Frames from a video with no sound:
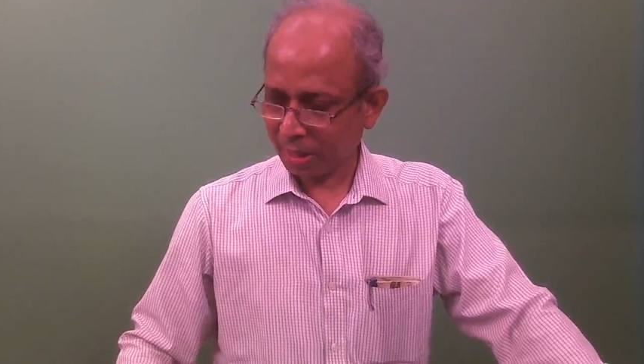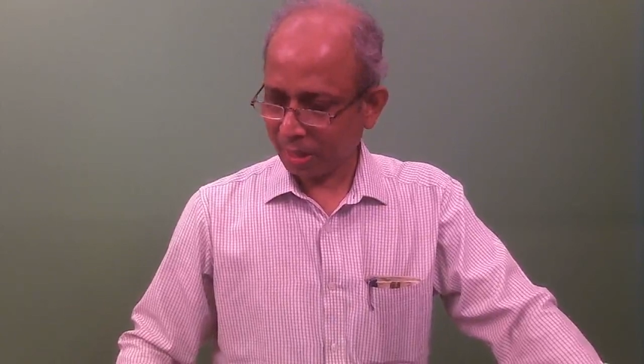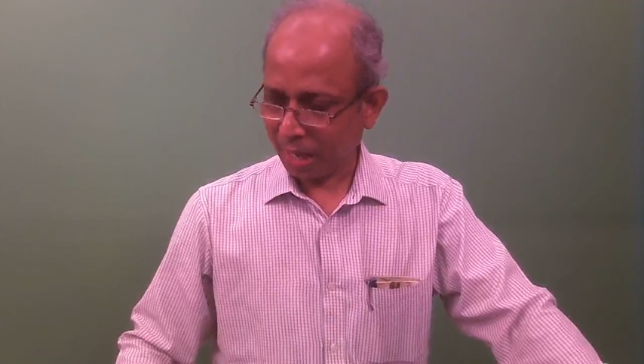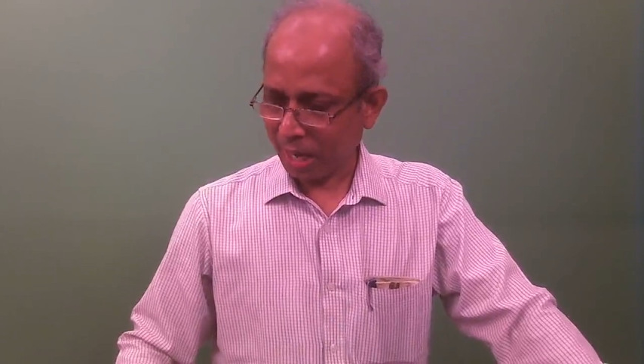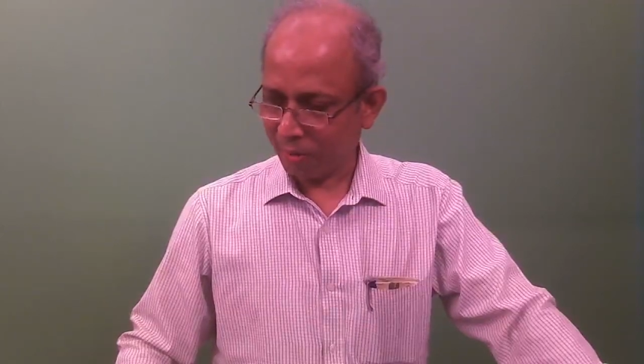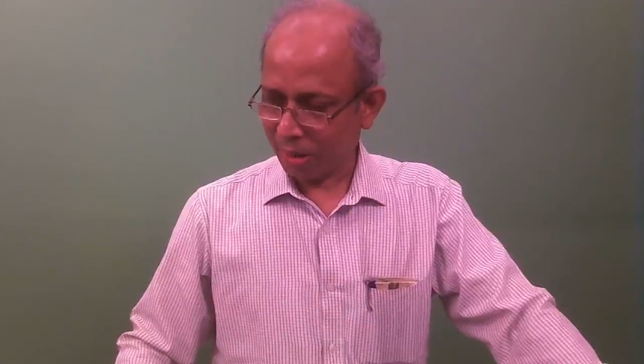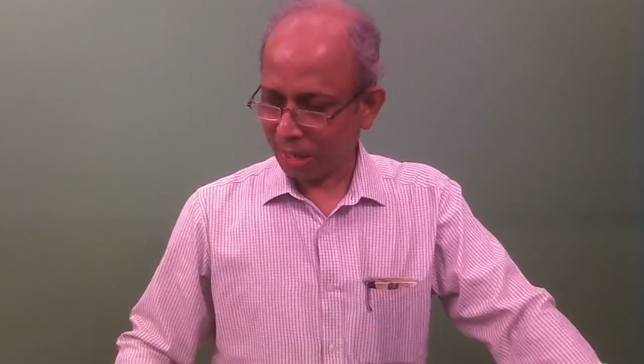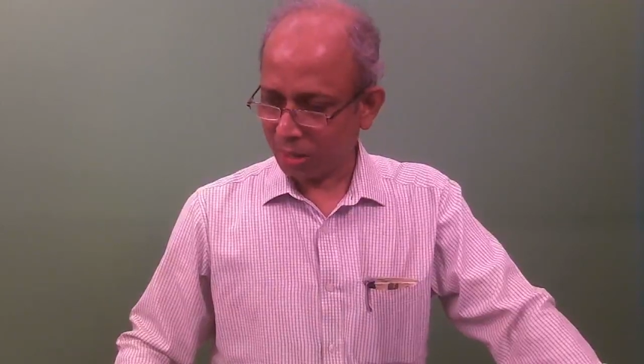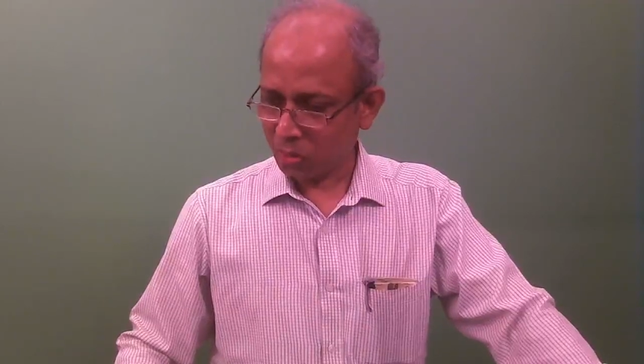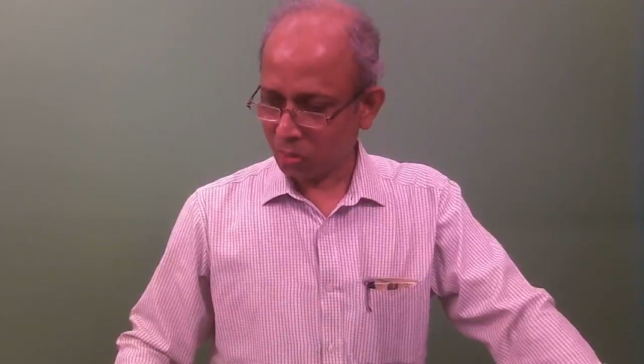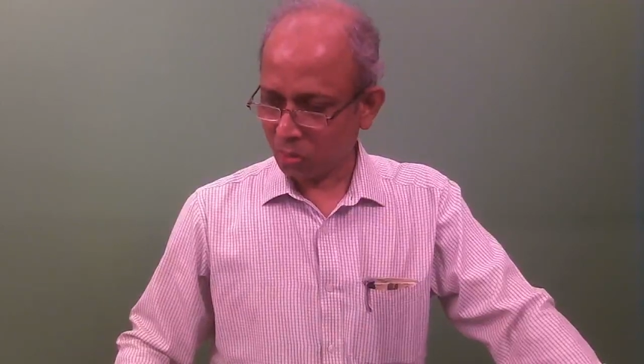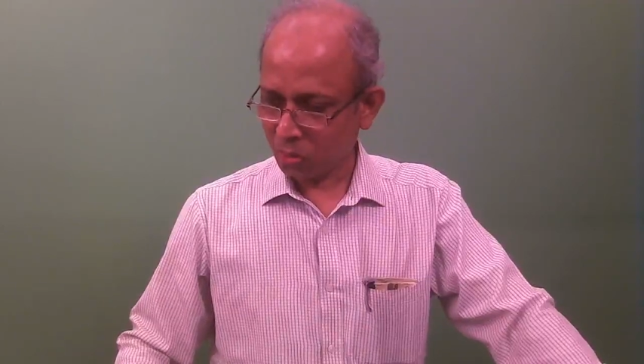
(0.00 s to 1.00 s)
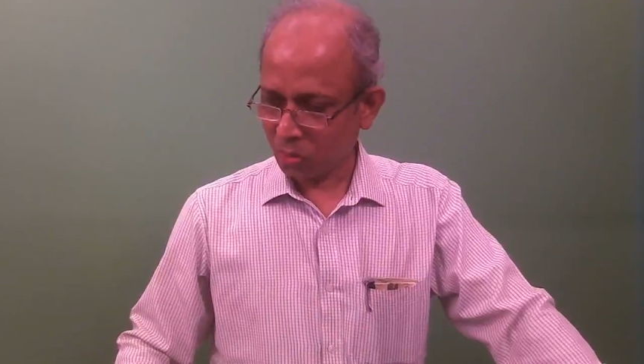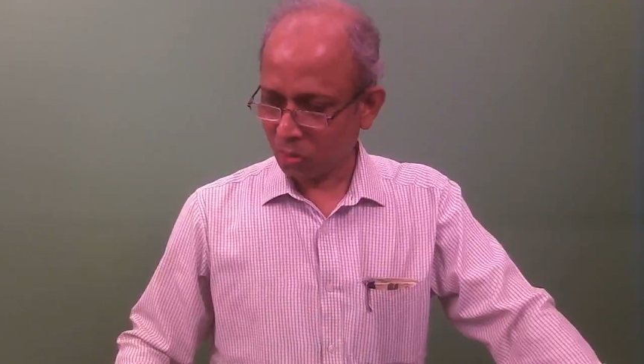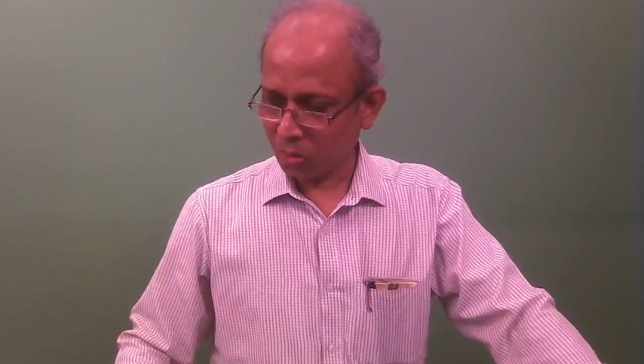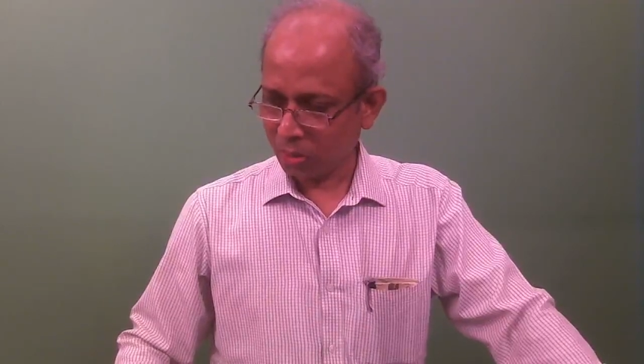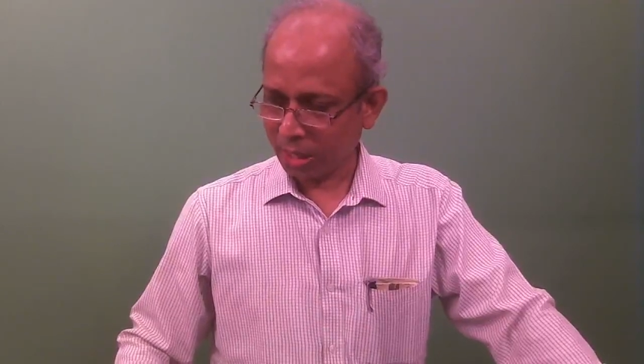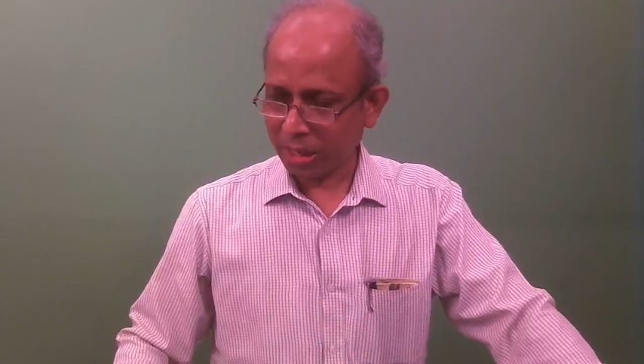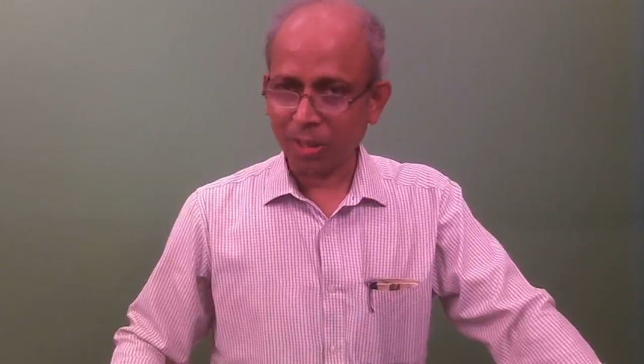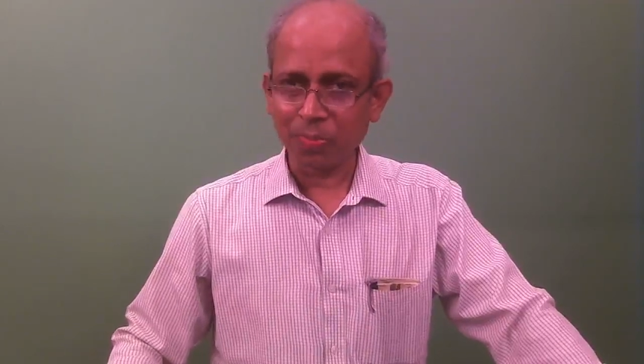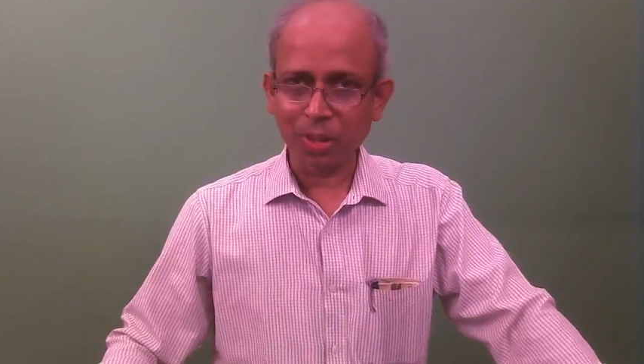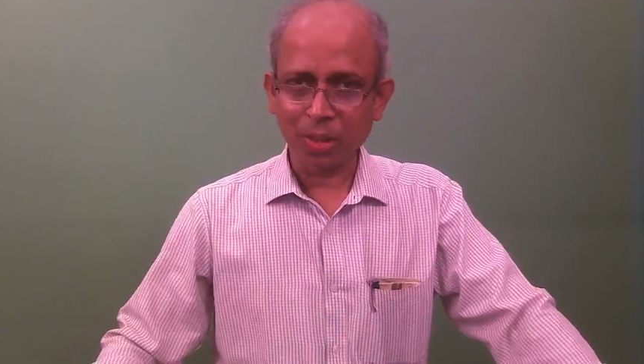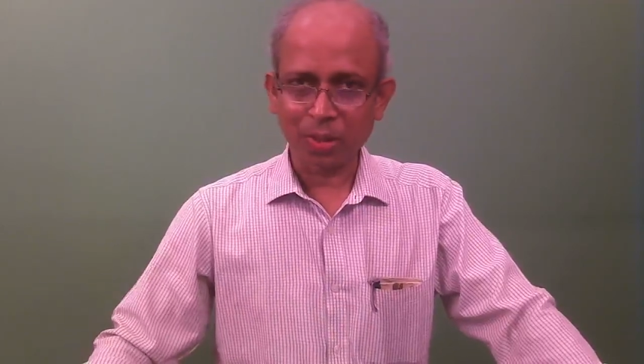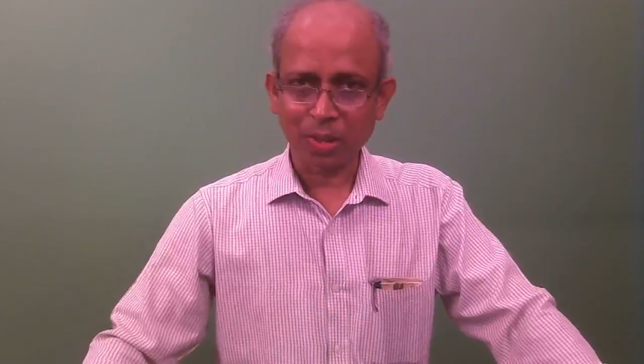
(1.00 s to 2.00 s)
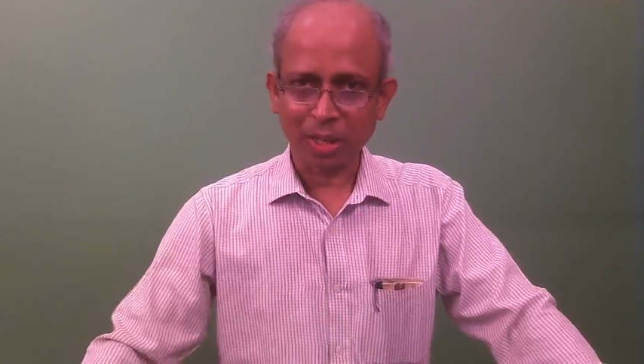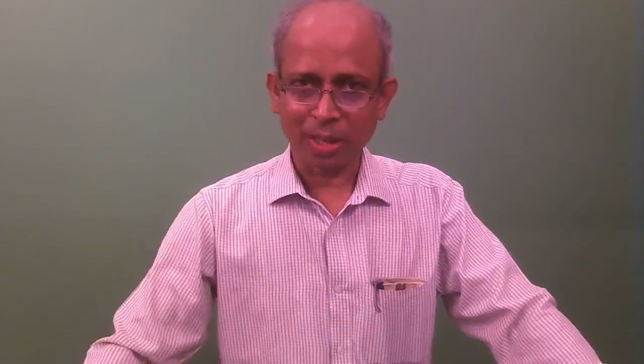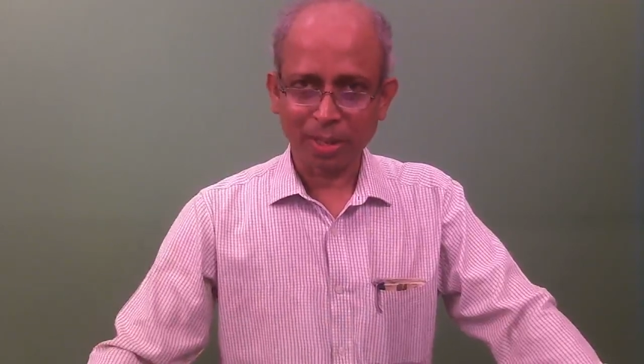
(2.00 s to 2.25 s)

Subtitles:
I would like to take up these